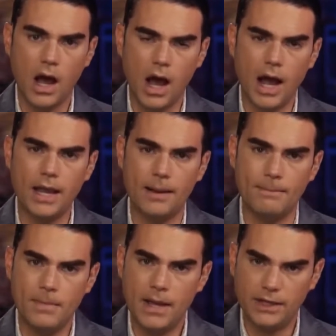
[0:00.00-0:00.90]
I
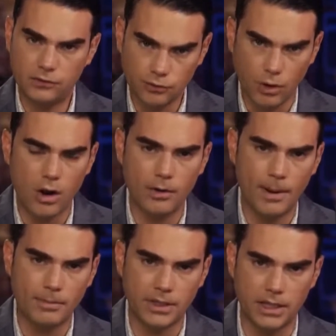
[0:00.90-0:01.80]
am a strong
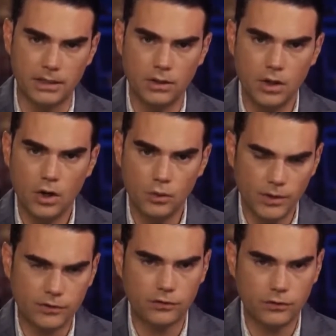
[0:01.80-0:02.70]
Republican who
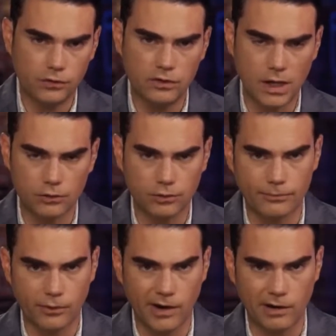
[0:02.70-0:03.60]
wishes to see Donald
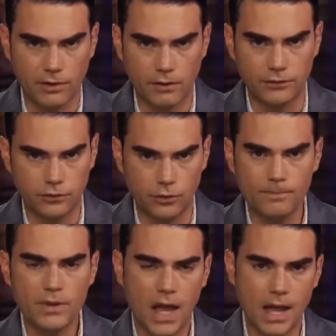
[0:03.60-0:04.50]
Trump thrown out of office,
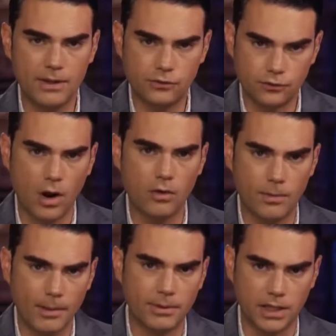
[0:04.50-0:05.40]
to, I am a strong
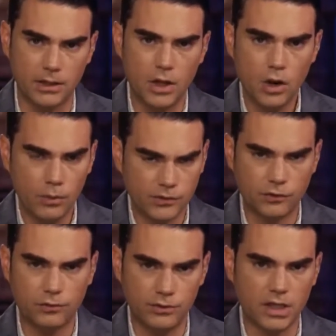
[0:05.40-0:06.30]
Republican who
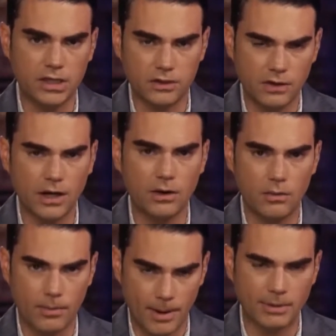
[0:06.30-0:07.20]
wishes to indict the entire
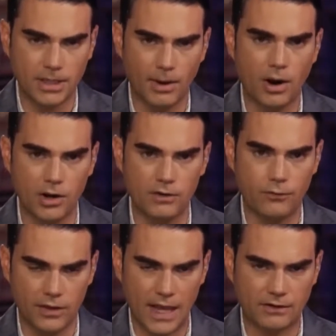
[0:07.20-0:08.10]
Republican Party
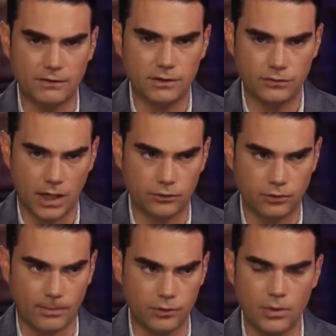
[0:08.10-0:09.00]
for the activities of Donald
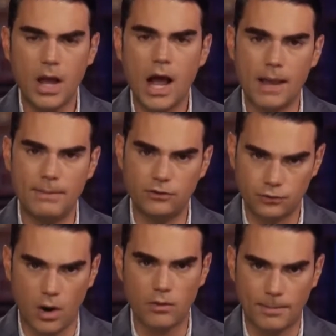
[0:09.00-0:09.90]
Trump, to, I am a
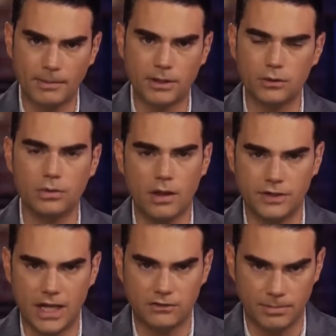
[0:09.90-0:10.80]
strong Republican who
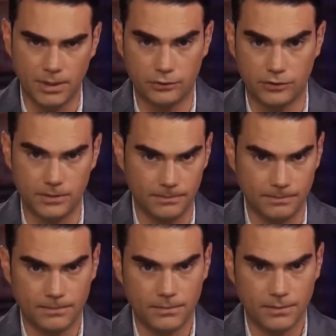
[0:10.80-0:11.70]
loves Nancy Pelosi.
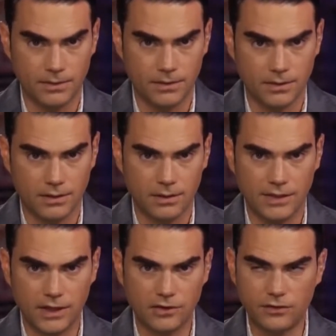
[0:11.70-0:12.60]

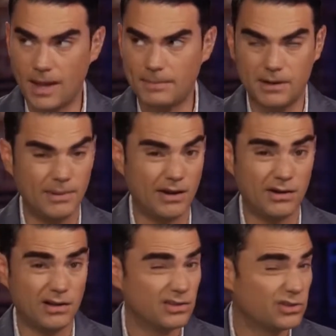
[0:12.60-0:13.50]
That shift happened in about
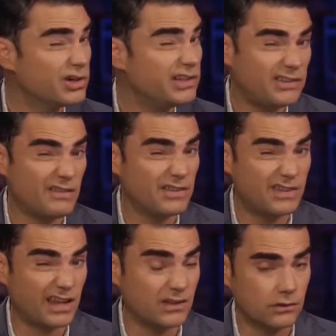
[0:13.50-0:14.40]
37
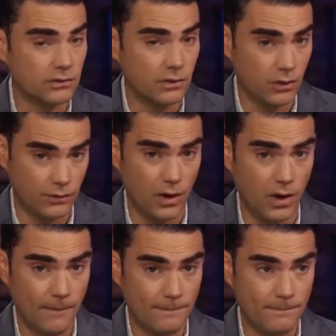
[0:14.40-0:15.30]
seconds overall.